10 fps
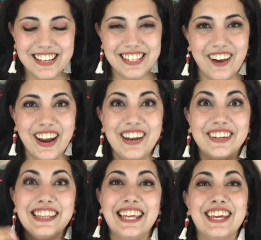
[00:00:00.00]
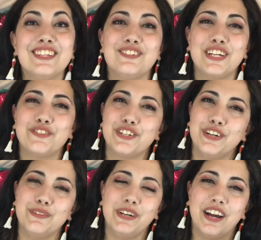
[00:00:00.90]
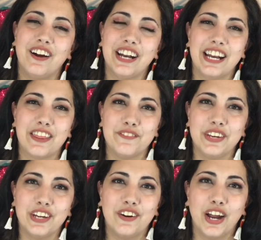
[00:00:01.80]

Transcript: So anyway, thank you so much for joining me on another video.